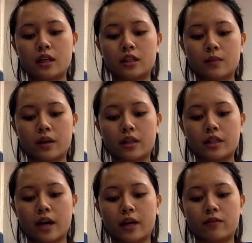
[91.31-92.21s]
and his mother
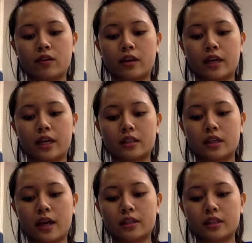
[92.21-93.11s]
died of lung
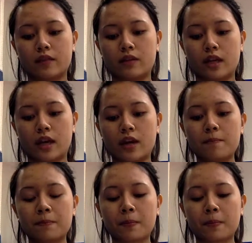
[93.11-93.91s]
cancer at 78.